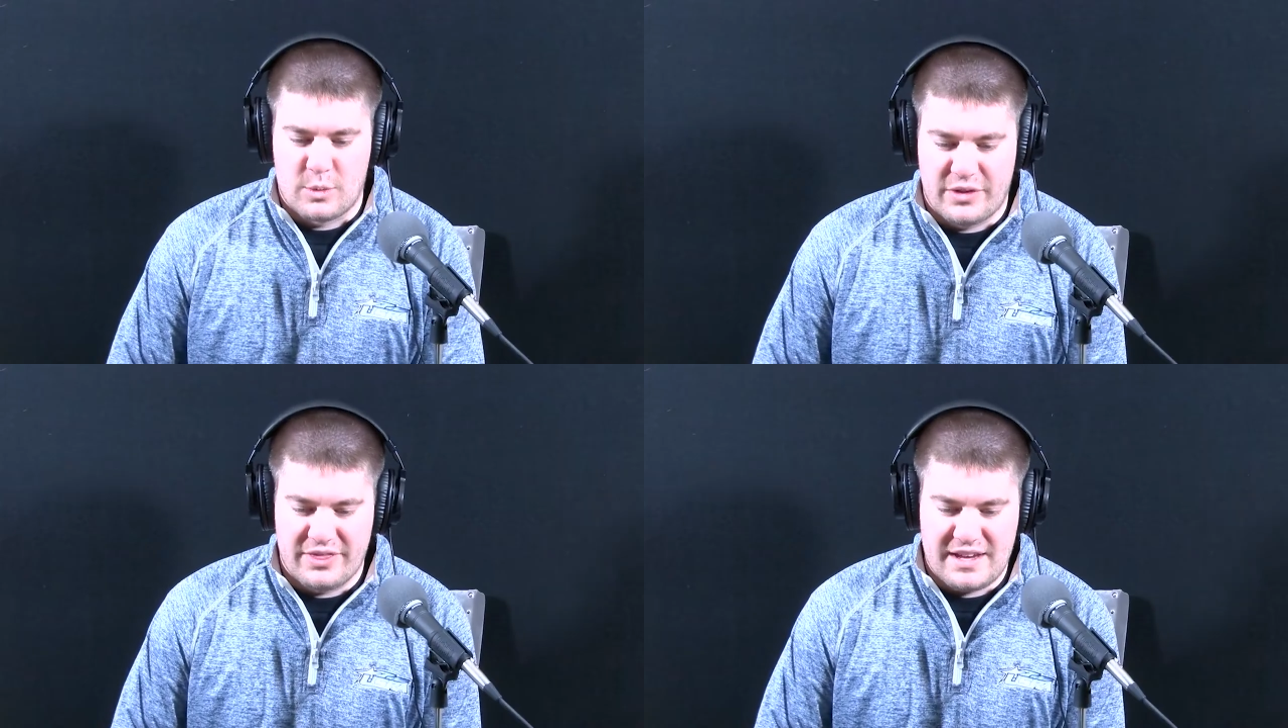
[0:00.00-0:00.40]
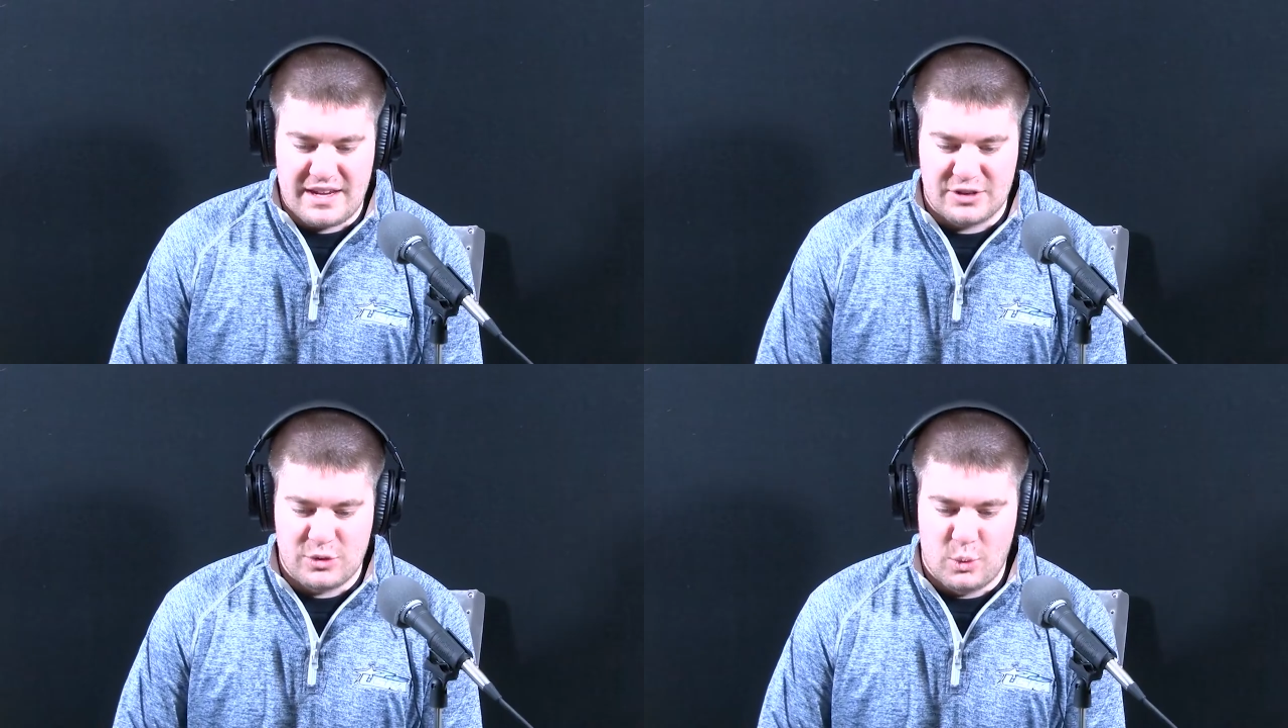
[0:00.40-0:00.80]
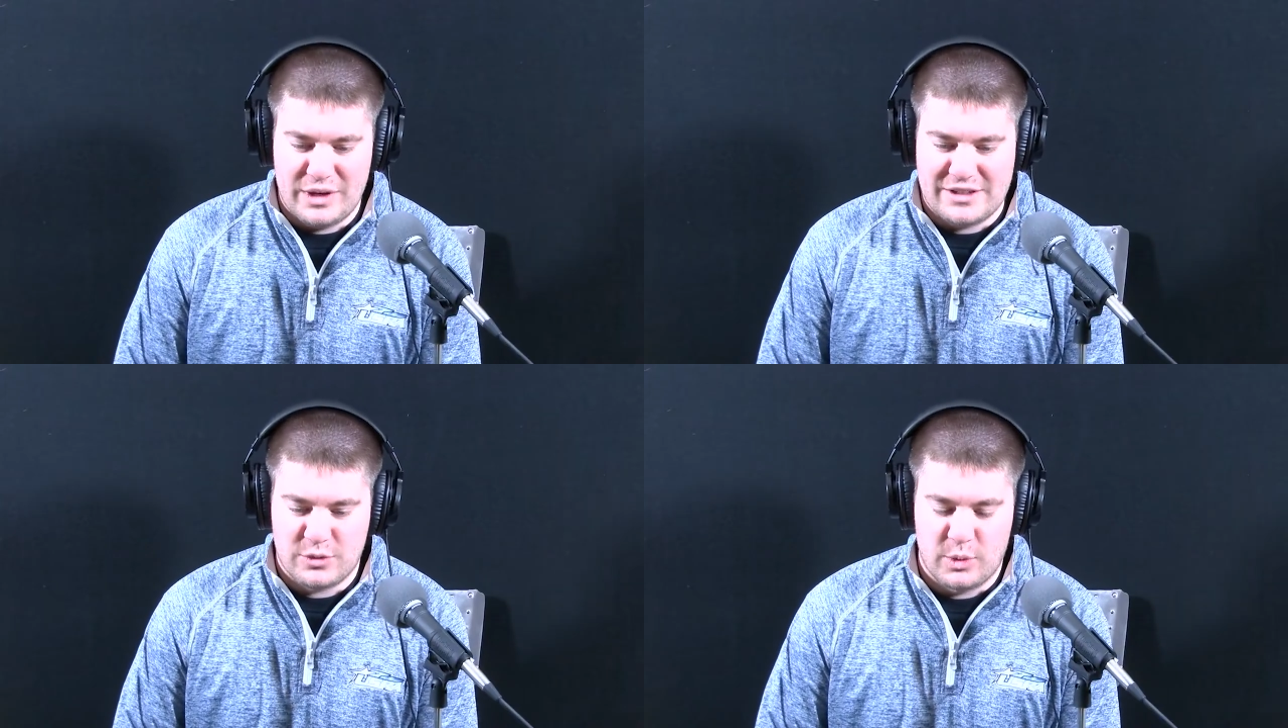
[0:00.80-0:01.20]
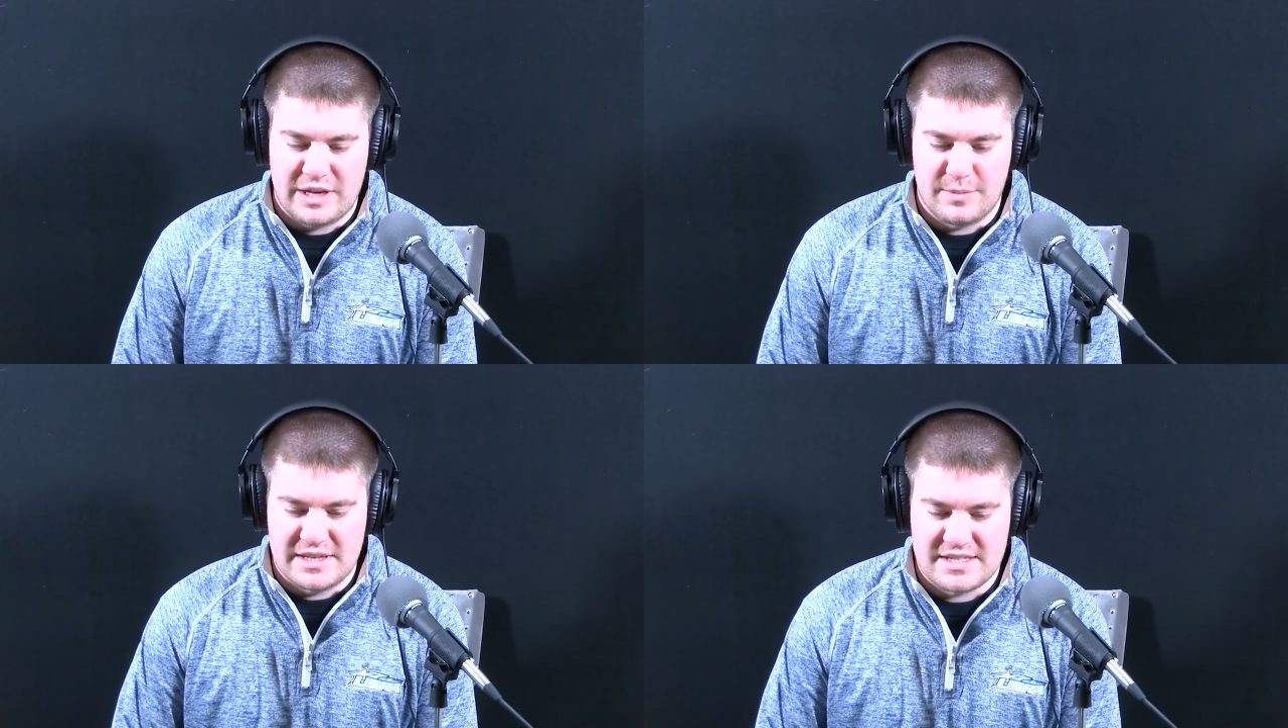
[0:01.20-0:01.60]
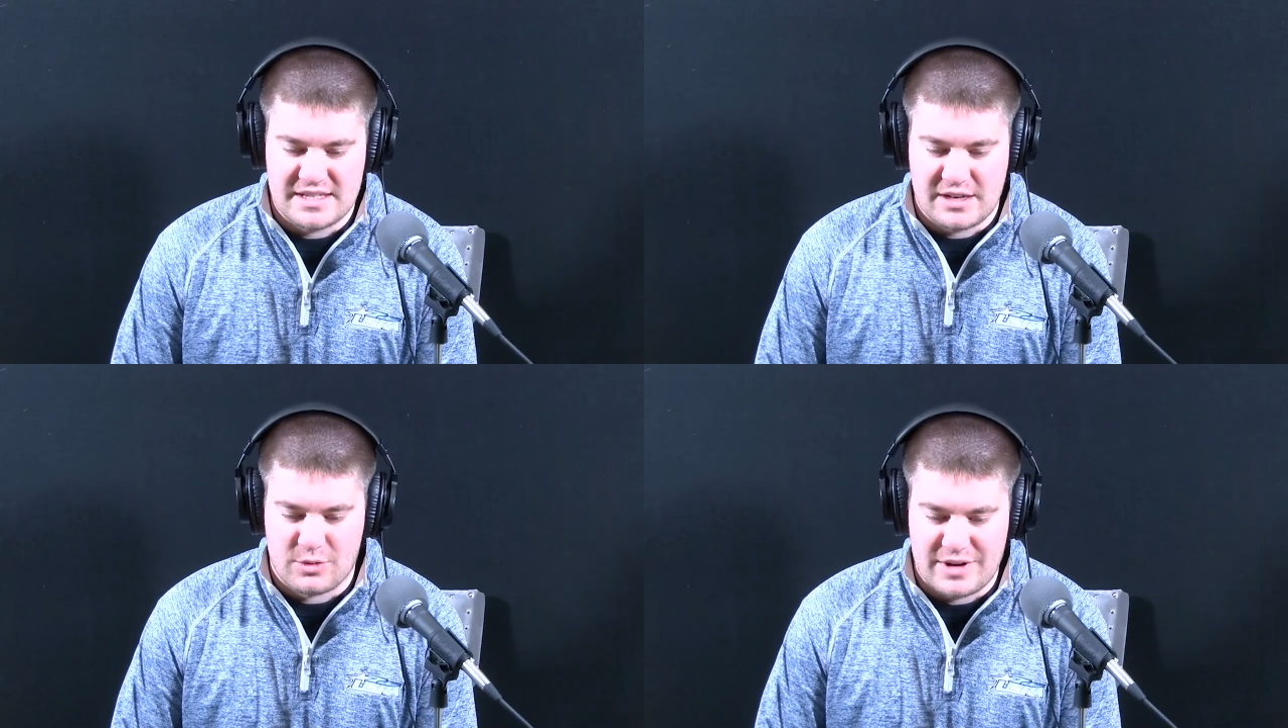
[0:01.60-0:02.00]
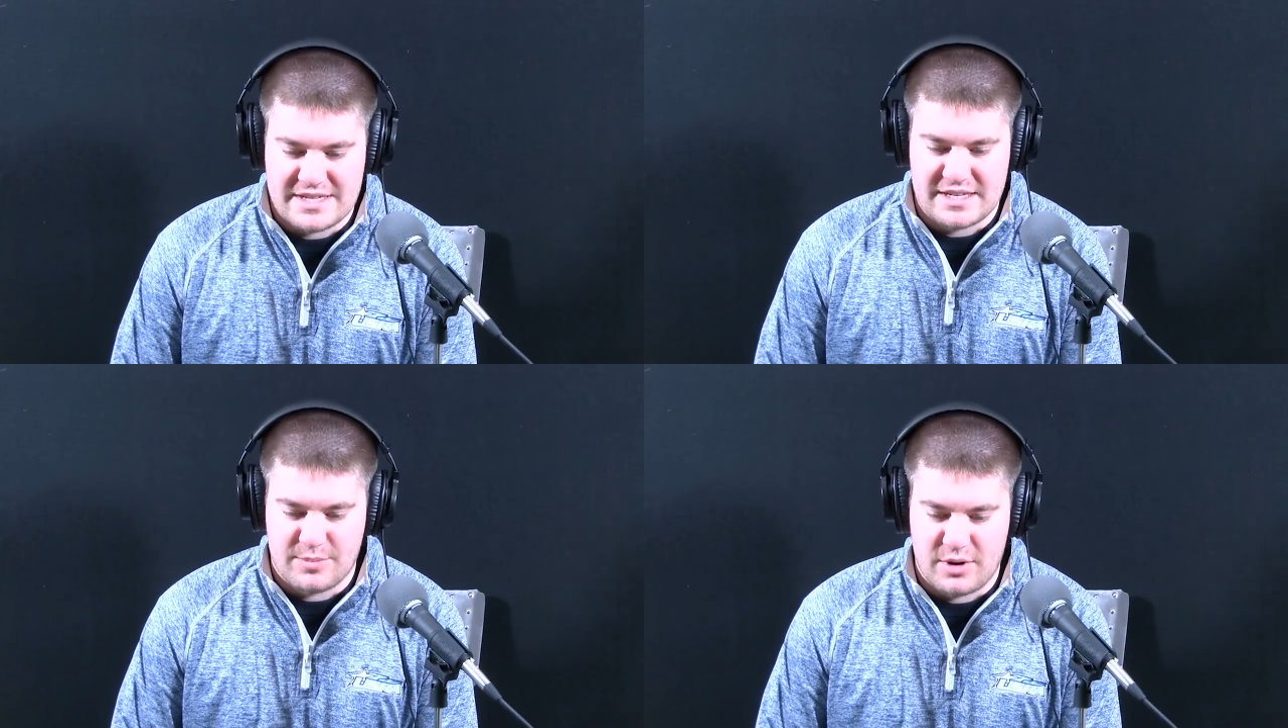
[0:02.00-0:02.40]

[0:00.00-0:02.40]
with the twenty twenty Mensink Racing